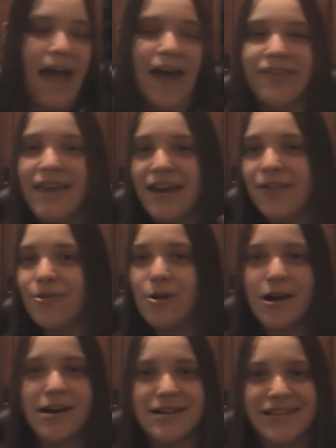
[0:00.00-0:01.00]
And then, of
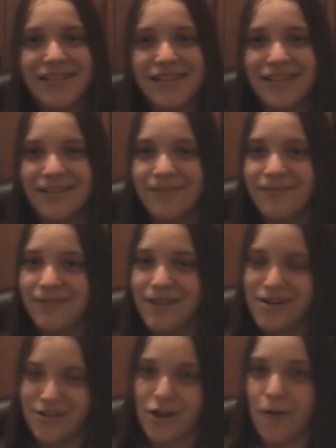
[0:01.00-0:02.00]
course,
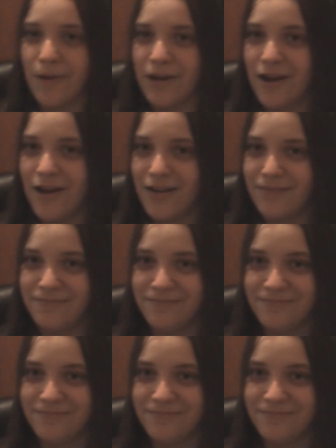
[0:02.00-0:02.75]
there's Youmacon.